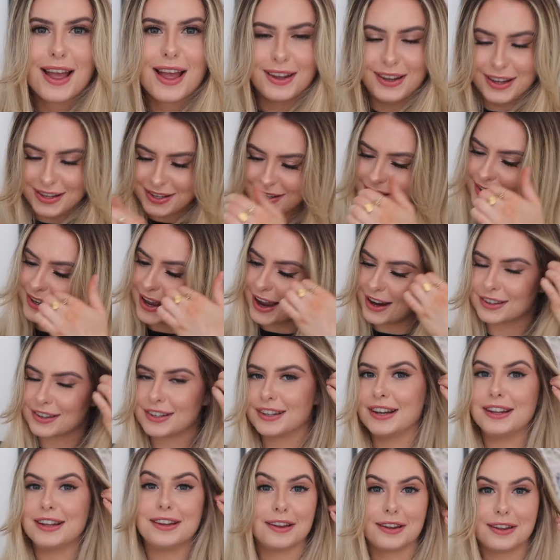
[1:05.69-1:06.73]
This is
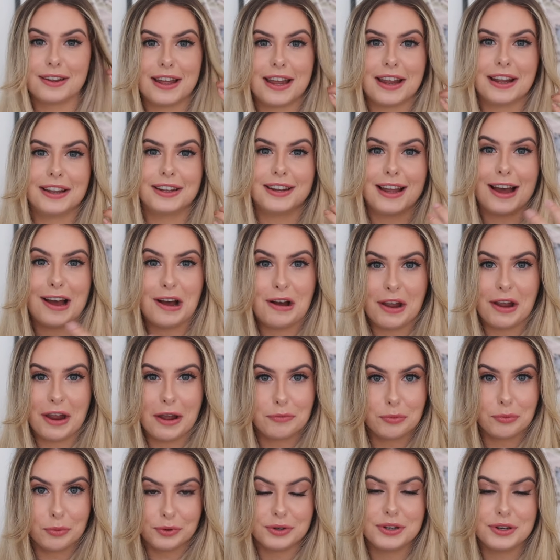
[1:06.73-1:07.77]
actually the thing that I
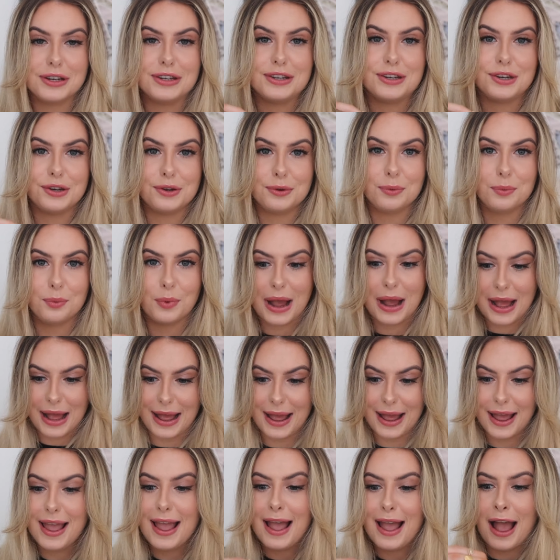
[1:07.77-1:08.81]
have wanted to wear